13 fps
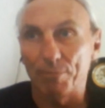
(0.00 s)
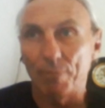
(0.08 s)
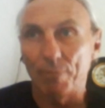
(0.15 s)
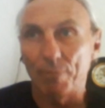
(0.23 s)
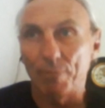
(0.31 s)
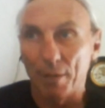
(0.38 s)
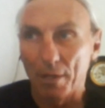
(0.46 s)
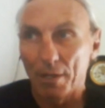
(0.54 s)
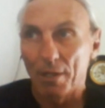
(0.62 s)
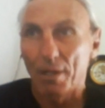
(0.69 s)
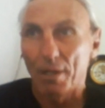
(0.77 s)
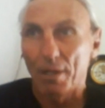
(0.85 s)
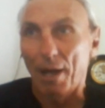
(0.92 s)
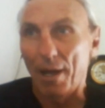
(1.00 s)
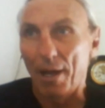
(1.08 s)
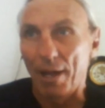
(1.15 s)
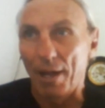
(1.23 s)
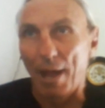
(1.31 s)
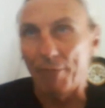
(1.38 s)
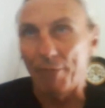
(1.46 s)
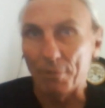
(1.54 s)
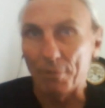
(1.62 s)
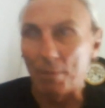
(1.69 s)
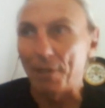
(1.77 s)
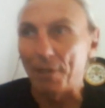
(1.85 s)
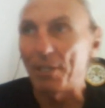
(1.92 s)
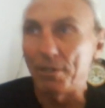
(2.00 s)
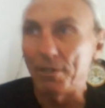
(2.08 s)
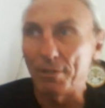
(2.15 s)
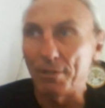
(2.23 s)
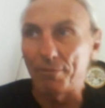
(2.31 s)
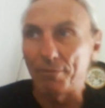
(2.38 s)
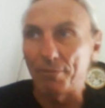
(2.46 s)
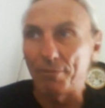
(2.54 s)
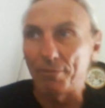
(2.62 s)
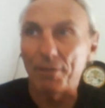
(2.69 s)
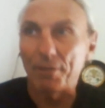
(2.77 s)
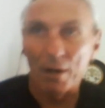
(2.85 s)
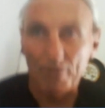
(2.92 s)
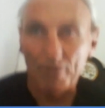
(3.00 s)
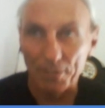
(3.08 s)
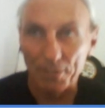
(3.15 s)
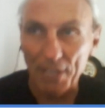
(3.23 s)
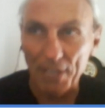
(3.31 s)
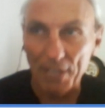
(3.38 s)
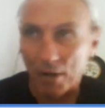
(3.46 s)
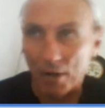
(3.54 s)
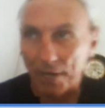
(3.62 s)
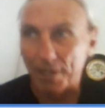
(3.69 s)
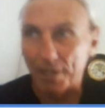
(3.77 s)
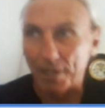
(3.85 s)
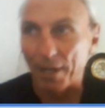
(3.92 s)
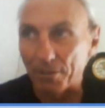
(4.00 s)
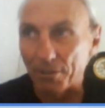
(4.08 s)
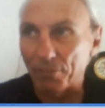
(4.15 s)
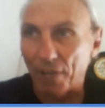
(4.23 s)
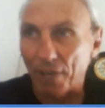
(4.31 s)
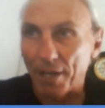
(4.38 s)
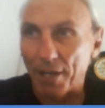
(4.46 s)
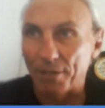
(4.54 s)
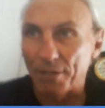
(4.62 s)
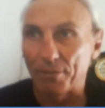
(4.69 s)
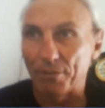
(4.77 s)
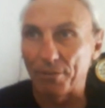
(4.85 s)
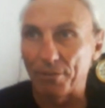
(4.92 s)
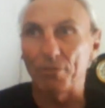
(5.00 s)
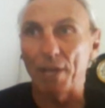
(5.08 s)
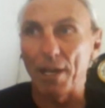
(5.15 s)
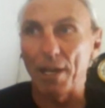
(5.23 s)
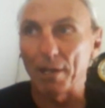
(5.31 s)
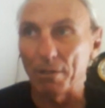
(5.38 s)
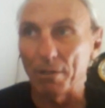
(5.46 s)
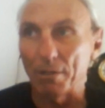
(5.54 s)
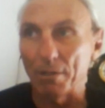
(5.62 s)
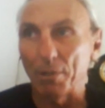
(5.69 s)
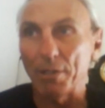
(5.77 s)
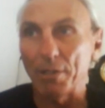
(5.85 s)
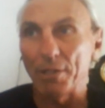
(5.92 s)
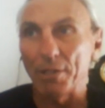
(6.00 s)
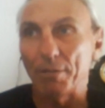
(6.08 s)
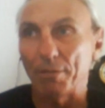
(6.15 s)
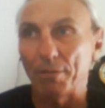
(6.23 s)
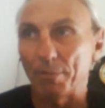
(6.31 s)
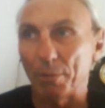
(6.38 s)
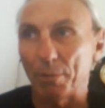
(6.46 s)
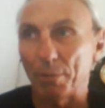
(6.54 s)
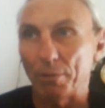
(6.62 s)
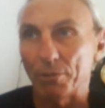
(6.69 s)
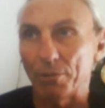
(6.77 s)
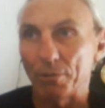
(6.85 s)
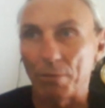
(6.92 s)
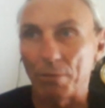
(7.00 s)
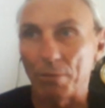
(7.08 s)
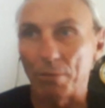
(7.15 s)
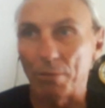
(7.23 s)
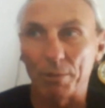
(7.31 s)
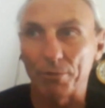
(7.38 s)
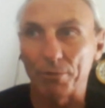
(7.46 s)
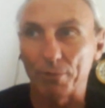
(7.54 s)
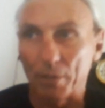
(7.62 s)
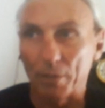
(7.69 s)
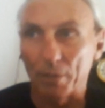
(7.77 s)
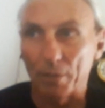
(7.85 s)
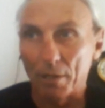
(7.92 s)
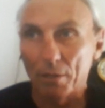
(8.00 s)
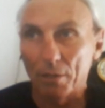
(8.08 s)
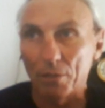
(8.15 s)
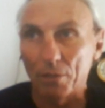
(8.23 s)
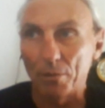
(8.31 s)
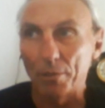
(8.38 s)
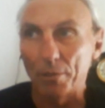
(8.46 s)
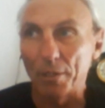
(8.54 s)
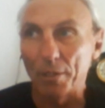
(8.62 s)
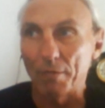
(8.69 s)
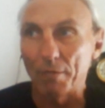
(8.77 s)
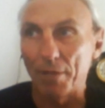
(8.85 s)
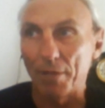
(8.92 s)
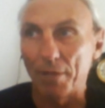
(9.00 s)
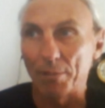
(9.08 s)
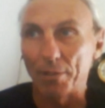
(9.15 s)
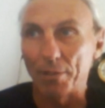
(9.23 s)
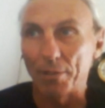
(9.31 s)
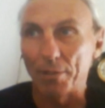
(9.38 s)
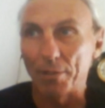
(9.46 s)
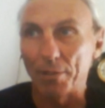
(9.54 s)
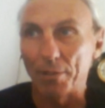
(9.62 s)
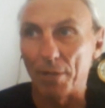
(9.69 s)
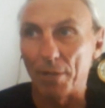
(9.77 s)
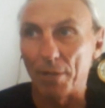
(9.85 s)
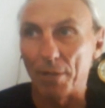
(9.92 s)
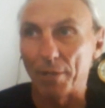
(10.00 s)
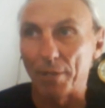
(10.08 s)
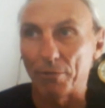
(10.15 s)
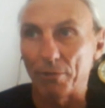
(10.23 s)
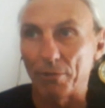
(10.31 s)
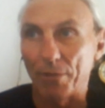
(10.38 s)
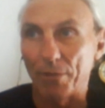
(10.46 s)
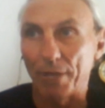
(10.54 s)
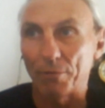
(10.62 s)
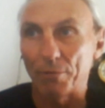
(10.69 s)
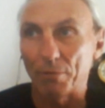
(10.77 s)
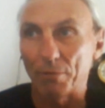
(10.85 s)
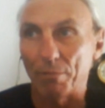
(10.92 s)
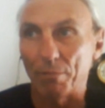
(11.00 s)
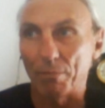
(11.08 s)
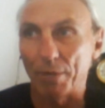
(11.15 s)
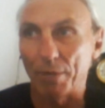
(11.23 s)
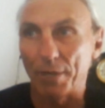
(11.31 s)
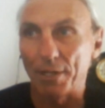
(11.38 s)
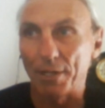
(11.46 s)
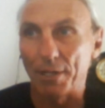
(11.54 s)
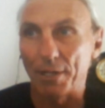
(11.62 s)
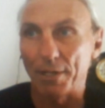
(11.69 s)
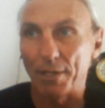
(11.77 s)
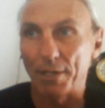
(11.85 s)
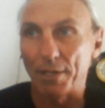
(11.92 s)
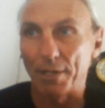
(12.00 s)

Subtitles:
And after about a year of the R&D on it, I decided to take a completely different approach to what was currently available in the marketplace. So that's what I did.